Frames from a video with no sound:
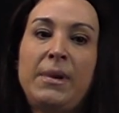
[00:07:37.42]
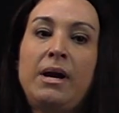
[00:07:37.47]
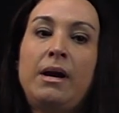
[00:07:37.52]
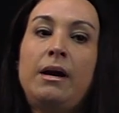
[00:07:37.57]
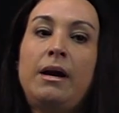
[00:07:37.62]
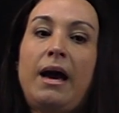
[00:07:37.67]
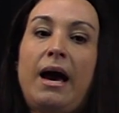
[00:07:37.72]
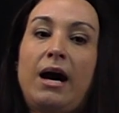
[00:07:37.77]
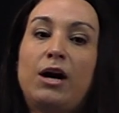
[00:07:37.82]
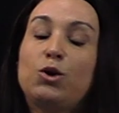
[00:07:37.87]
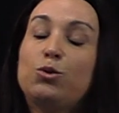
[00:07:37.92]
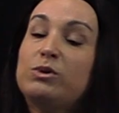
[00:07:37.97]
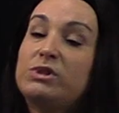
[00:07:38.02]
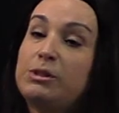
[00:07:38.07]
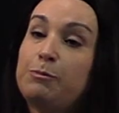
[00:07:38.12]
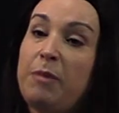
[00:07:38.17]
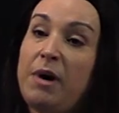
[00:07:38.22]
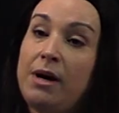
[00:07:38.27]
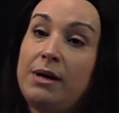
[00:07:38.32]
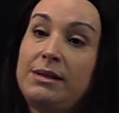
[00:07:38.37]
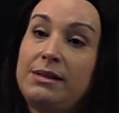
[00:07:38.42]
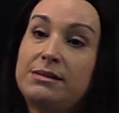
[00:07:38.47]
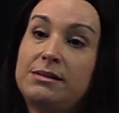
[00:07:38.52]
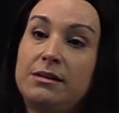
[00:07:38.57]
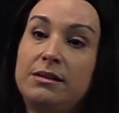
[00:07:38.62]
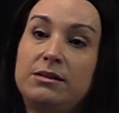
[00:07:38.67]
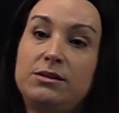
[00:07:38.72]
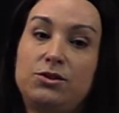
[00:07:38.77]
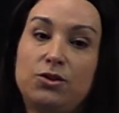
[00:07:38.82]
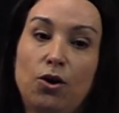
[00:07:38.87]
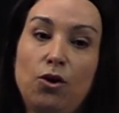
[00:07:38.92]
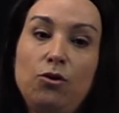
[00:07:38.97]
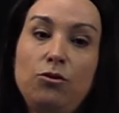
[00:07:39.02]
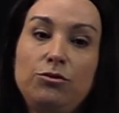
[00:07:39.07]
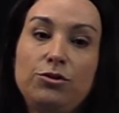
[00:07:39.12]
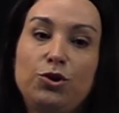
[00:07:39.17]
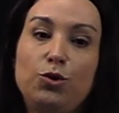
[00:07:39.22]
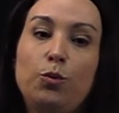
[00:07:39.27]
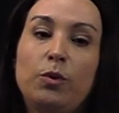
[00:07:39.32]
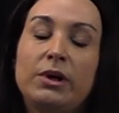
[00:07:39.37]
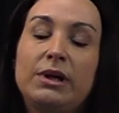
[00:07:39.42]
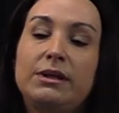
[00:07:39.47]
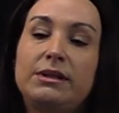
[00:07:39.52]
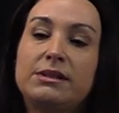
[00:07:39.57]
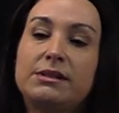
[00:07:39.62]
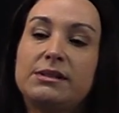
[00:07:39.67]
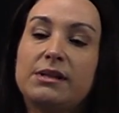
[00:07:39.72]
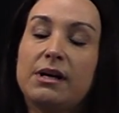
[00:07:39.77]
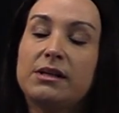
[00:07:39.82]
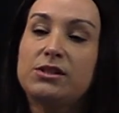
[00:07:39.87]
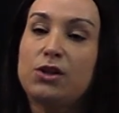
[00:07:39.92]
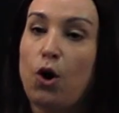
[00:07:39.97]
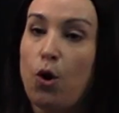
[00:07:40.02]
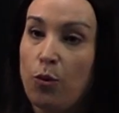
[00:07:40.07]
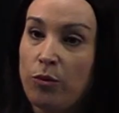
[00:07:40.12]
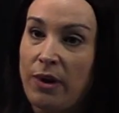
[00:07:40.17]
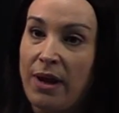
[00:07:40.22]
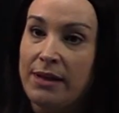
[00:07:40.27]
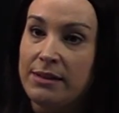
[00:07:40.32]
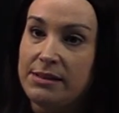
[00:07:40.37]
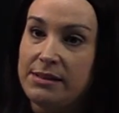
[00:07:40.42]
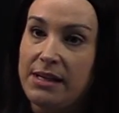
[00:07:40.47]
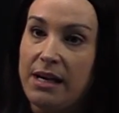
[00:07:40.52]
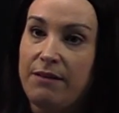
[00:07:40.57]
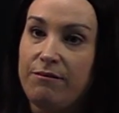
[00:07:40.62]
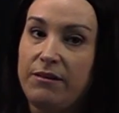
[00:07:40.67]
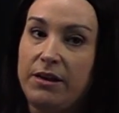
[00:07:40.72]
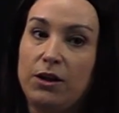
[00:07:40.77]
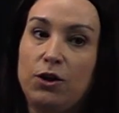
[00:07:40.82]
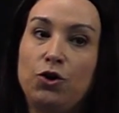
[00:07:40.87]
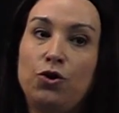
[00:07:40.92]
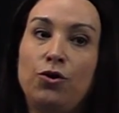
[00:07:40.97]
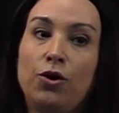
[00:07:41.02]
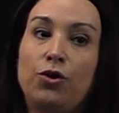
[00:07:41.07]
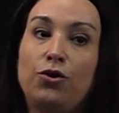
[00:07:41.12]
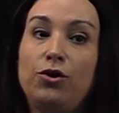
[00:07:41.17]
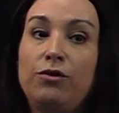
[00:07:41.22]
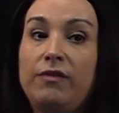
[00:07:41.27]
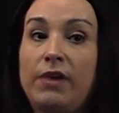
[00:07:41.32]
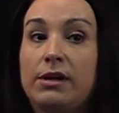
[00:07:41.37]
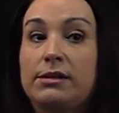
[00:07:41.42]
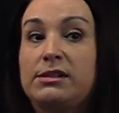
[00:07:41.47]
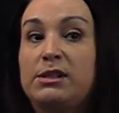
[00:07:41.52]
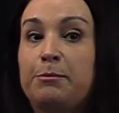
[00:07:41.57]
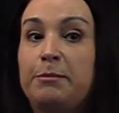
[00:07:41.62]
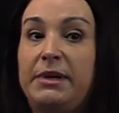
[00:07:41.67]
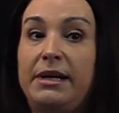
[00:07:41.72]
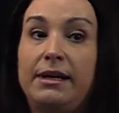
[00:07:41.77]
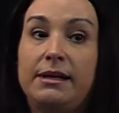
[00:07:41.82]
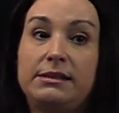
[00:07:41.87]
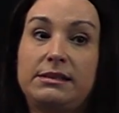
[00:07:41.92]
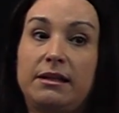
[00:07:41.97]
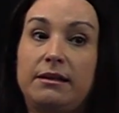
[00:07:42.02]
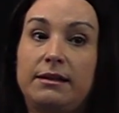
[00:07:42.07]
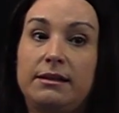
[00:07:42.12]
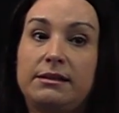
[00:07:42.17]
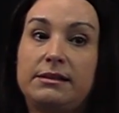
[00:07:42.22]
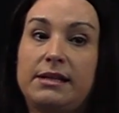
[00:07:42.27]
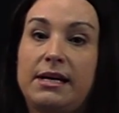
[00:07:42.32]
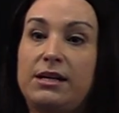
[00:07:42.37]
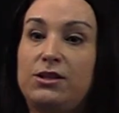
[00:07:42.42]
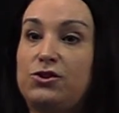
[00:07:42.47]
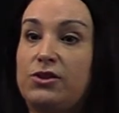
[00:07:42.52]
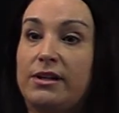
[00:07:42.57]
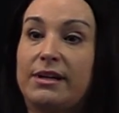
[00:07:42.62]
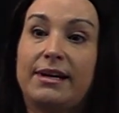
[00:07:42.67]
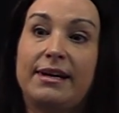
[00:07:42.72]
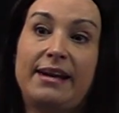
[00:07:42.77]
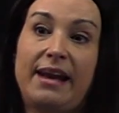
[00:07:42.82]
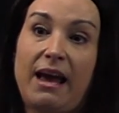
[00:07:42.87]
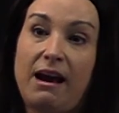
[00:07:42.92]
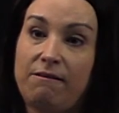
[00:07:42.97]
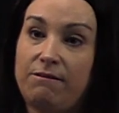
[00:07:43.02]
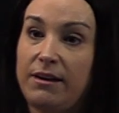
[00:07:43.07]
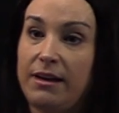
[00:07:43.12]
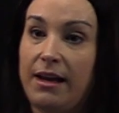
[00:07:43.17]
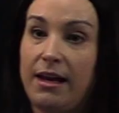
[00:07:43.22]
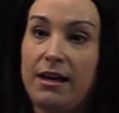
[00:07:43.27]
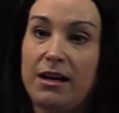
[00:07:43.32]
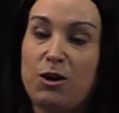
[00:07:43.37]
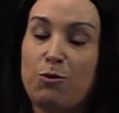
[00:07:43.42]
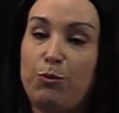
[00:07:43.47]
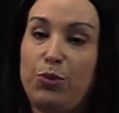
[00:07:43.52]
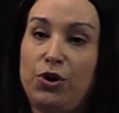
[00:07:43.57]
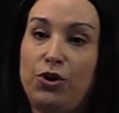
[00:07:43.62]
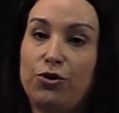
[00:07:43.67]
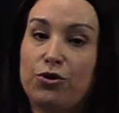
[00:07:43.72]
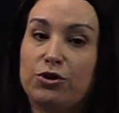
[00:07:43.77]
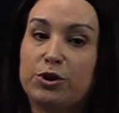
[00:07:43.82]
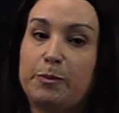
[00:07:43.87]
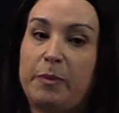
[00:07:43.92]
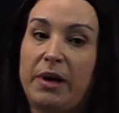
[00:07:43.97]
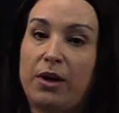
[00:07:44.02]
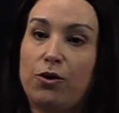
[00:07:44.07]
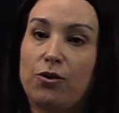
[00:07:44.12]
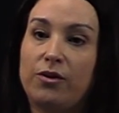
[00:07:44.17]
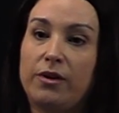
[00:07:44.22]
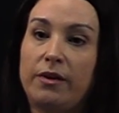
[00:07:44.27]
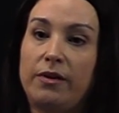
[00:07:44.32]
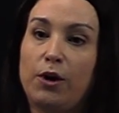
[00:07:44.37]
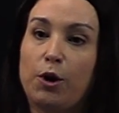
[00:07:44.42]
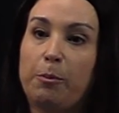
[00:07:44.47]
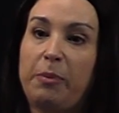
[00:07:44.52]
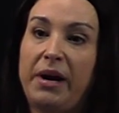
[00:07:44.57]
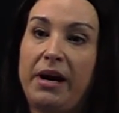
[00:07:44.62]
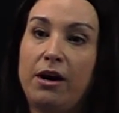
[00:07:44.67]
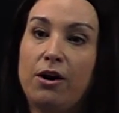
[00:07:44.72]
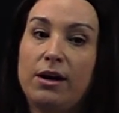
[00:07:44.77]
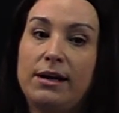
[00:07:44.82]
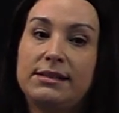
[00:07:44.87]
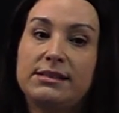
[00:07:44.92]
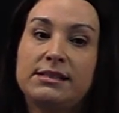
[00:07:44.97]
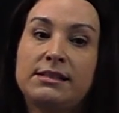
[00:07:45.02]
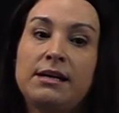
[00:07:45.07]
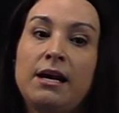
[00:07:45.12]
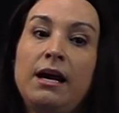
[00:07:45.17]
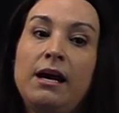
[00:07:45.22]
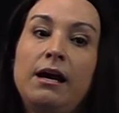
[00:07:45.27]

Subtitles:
How to respond as an adult? You want to discuss online safety. You've got some kids at this age that can navigate computers better than their parents.